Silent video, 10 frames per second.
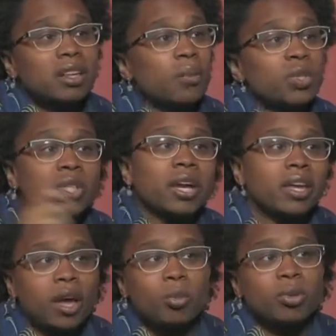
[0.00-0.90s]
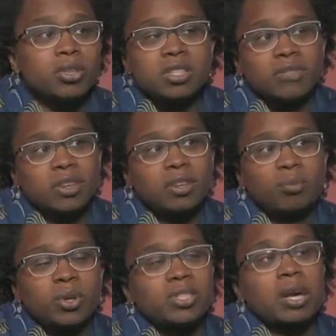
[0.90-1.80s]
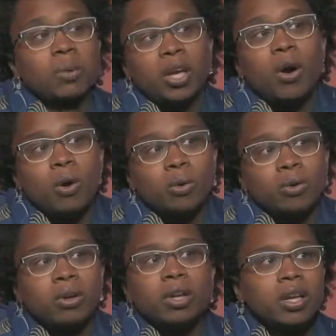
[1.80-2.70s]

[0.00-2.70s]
that we're checking out books, even books that we own.